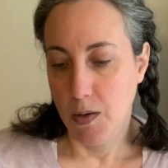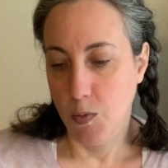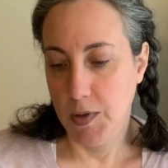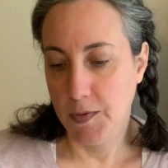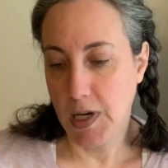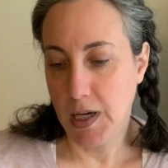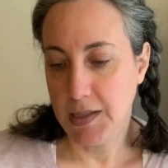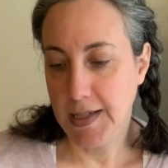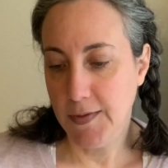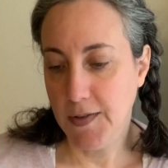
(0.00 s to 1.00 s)
We've got
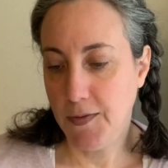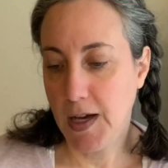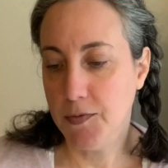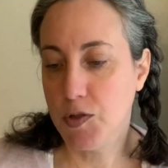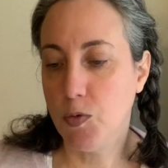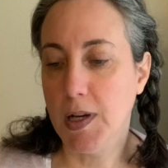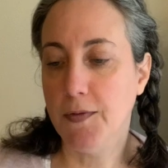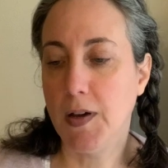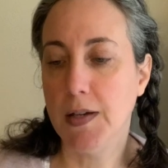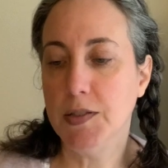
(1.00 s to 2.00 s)
75-25
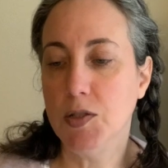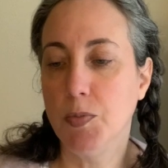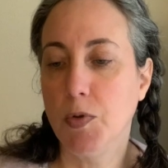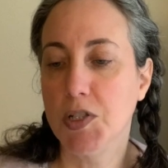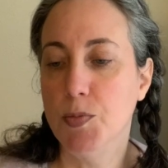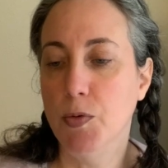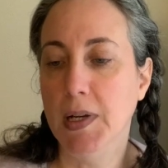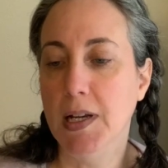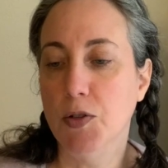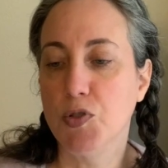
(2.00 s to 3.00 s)
superwash
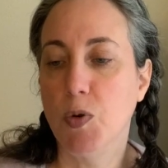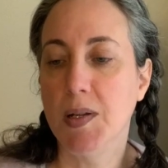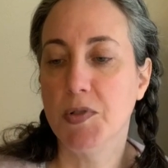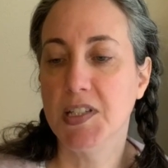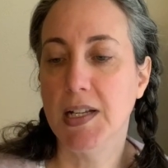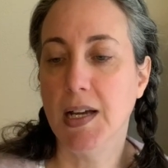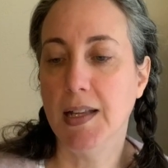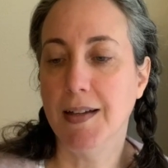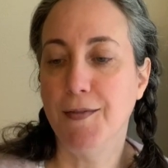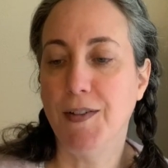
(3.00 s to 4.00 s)
merino, 20%
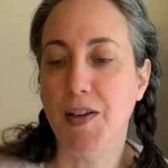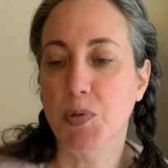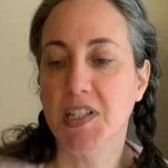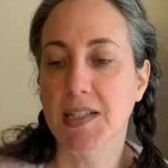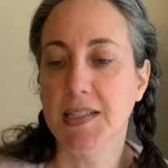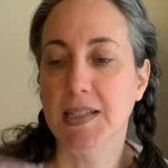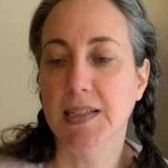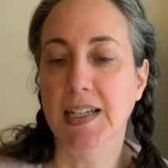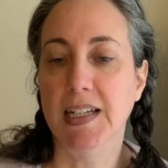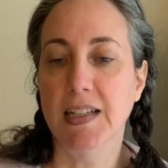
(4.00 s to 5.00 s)
nylon, 5%
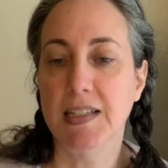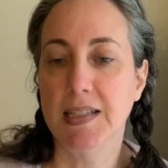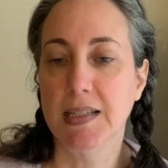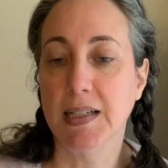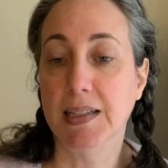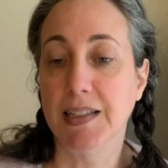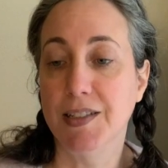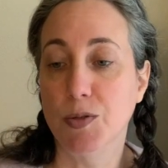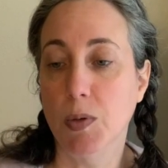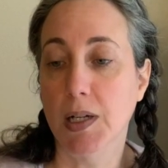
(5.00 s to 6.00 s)
stellina. This is a
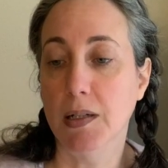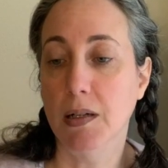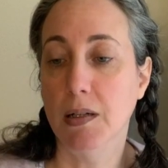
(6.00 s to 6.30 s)
glitter one.